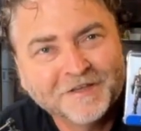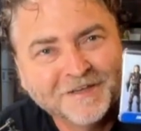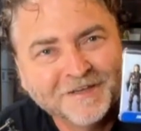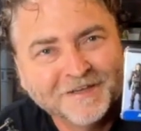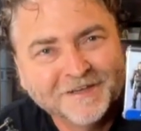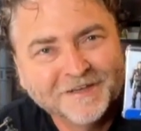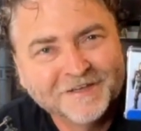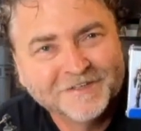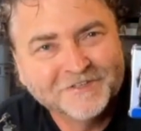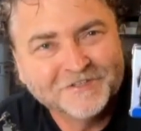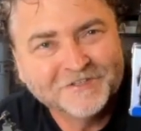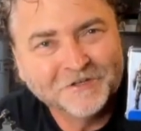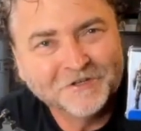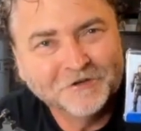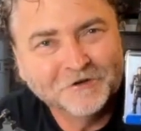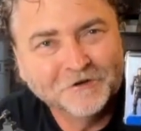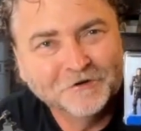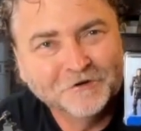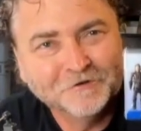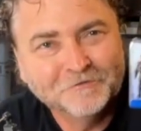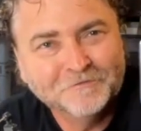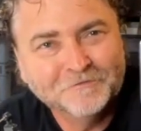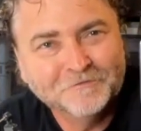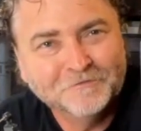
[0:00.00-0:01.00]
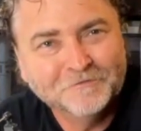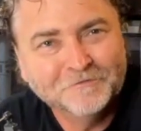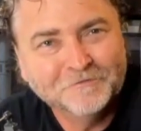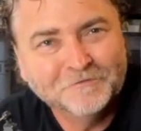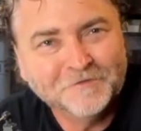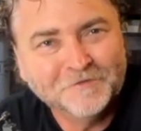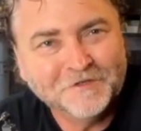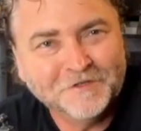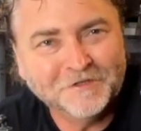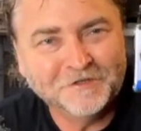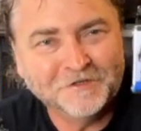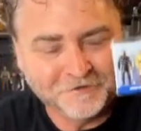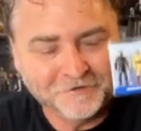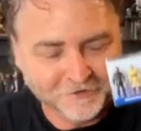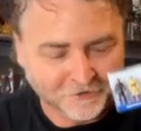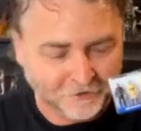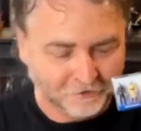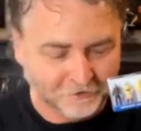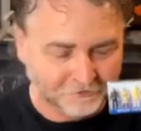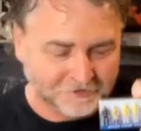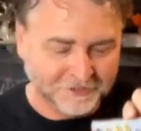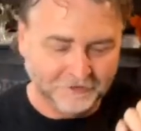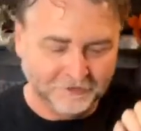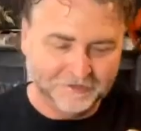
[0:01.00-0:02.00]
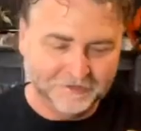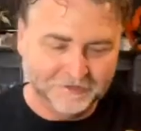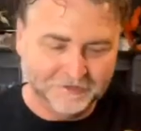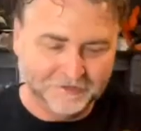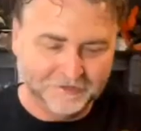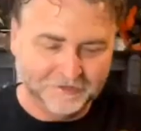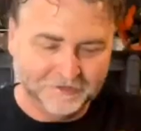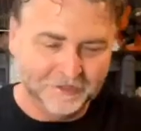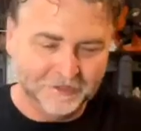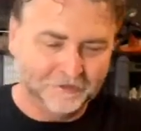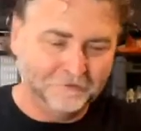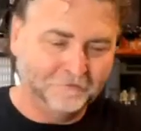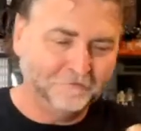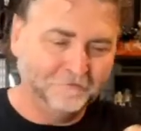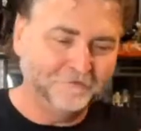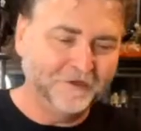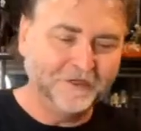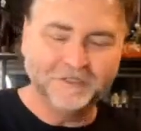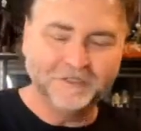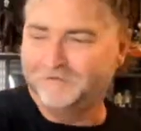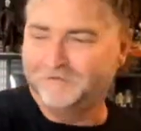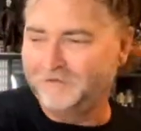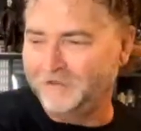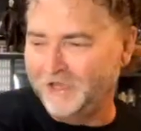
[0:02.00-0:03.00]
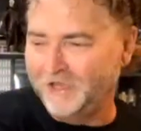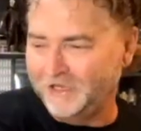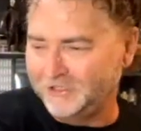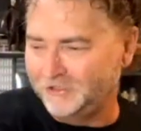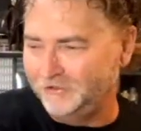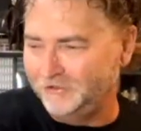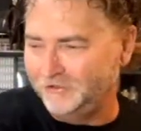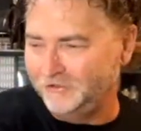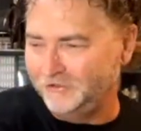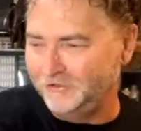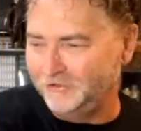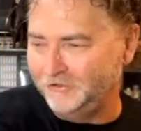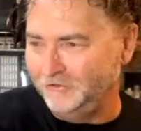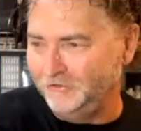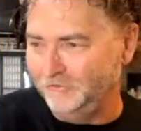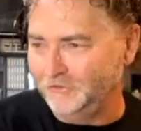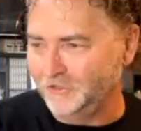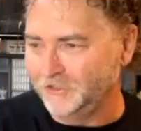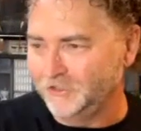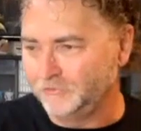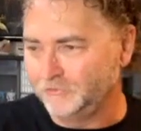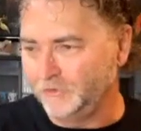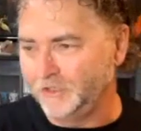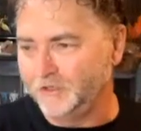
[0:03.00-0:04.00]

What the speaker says: So you've got a whole series of little figures for that too, which is sweet.